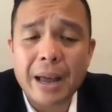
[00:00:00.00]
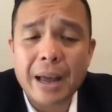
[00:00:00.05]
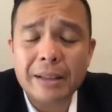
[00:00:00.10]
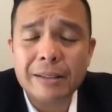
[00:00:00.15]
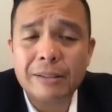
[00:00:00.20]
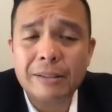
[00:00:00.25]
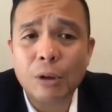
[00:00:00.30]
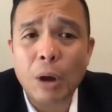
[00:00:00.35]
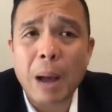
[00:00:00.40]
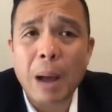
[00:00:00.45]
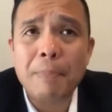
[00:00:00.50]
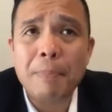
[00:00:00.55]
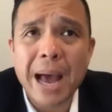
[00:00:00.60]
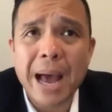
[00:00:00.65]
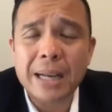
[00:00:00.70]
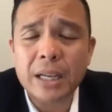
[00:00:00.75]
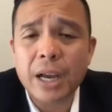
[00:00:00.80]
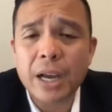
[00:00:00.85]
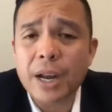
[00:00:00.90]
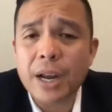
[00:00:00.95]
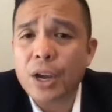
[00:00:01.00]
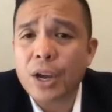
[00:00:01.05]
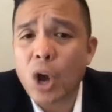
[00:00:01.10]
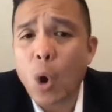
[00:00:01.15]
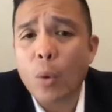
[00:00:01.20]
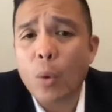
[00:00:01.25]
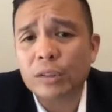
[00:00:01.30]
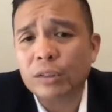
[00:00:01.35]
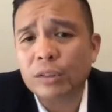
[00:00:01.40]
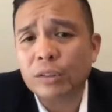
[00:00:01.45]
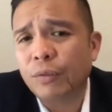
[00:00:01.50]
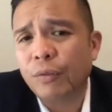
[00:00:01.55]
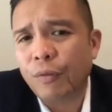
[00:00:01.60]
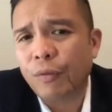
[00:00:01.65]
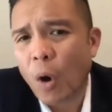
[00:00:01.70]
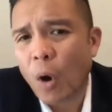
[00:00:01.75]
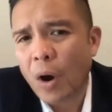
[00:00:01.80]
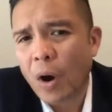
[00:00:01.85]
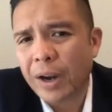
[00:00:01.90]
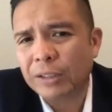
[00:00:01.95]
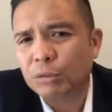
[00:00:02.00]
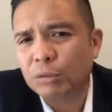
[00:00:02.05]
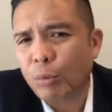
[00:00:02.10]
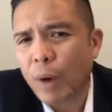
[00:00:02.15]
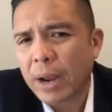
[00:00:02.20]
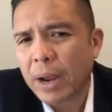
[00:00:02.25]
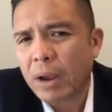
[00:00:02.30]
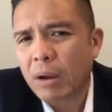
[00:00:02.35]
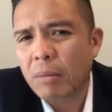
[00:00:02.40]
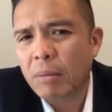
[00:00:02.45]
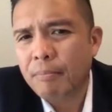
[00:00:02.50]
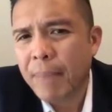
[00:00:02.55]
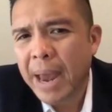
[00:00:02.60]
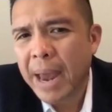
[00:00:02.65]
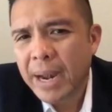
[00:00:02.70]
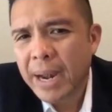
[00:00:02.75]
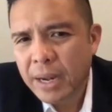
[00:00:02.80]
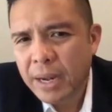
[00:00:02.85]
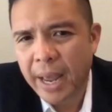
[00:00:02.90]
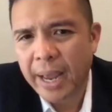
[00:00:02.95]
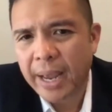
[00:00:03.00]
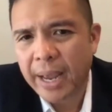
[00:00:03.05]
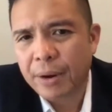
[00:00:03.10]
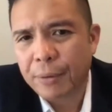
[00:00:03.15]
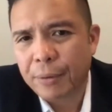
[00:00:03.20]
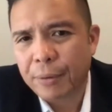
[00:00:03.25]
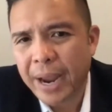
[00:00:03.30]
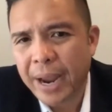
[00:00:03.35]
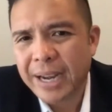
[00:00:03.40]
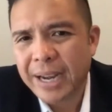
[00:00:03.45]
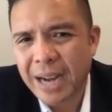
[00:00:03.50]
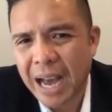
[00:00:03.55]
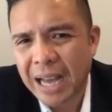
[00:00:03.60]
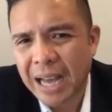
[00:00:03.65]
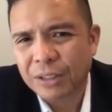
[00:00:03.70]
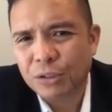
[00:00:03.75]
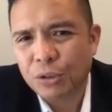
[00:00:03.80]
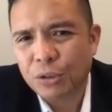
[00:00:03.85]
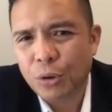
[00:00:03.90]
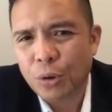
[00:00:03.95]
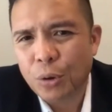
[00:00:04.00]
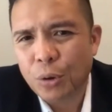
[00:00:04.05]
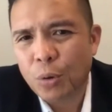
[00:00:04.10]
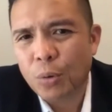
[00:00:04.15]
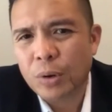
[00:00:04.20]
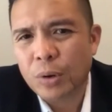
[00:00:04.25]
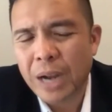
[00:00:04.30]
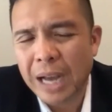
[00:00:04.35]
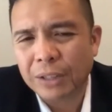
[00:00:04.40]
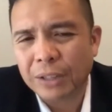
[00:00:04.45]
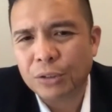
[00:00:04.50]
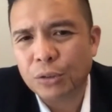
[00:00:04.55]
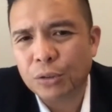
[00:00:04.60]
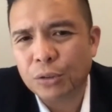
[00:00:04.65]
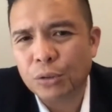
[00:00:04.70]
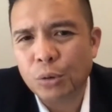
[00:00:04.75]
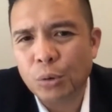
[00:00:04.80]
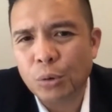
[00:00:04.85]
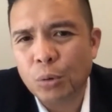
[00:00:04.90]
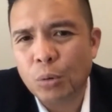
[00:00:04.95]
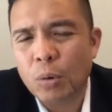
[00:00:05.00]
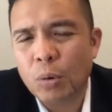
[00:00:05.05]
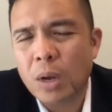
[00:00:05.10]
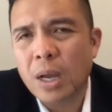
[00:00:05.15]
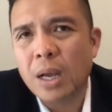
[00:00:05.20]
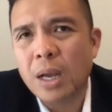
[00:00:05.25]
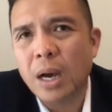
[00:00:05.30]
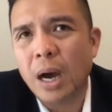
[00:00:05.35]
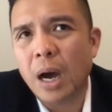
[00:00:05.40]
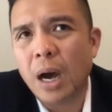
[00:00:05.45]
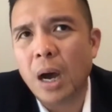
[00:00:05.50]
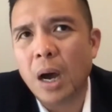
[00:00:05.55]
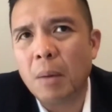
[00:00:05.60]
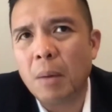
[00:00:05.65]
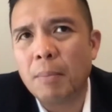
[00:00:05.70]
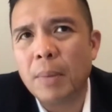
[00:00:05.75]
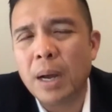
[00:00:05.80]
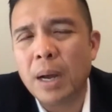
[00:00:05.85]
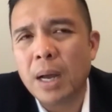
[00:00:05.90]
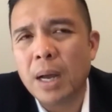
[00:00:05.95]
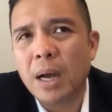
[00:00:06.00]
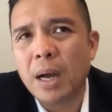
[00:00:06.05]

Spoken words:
So I'm not going to go as far as recommending, right, not to do some